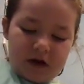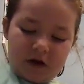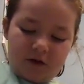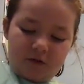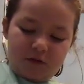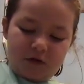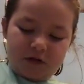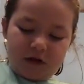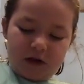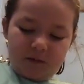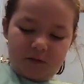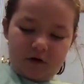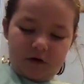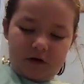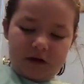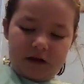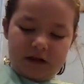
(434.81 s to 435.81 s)
And once I'm
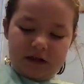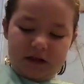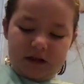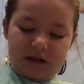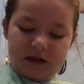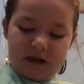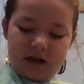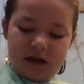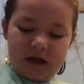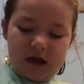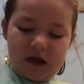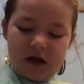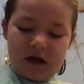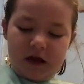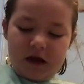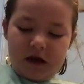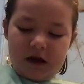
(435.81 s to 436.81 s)
already kneading
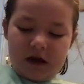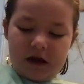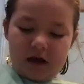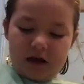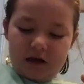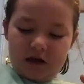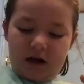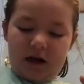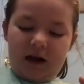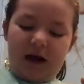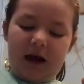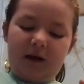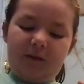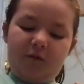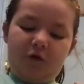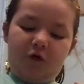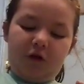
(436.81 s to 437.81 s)
it and I
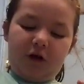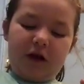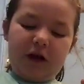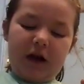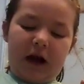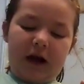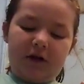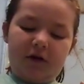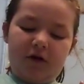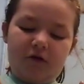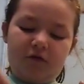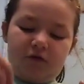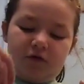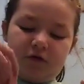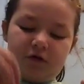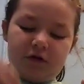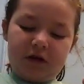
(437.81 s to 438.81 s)
add more in, I
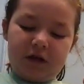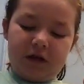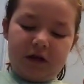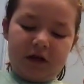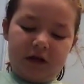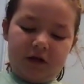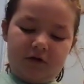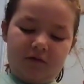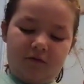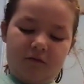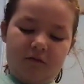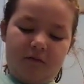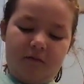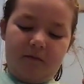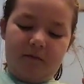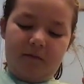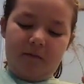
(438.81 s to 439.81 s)
don't really
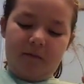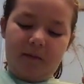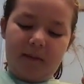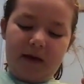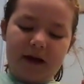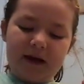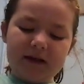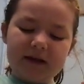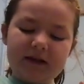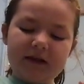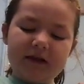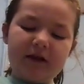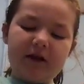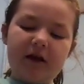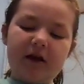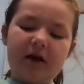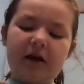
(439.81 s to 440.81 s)

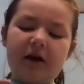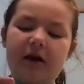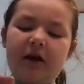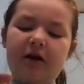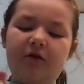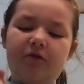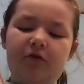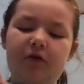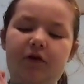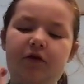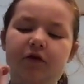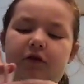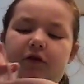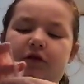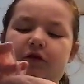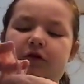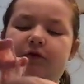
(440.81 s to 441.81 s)
mix it with
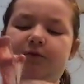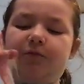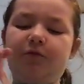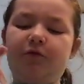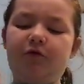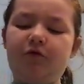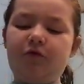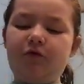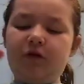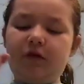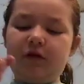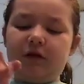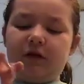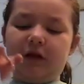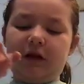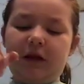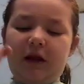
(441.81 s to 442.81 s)
the spoon.
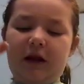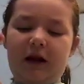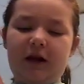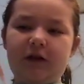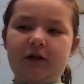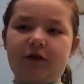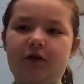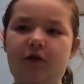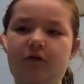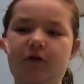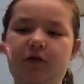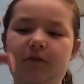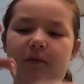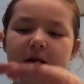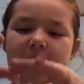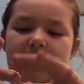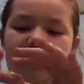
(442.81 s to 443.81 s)
Then I just go
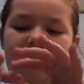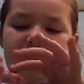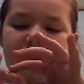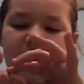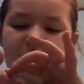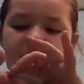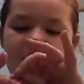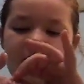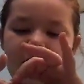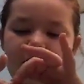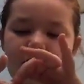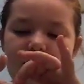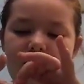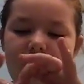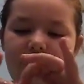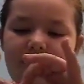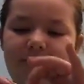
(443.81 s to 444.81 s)
with my hands to mix
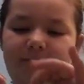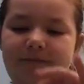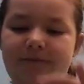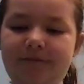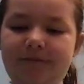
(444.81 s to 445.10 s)
it in.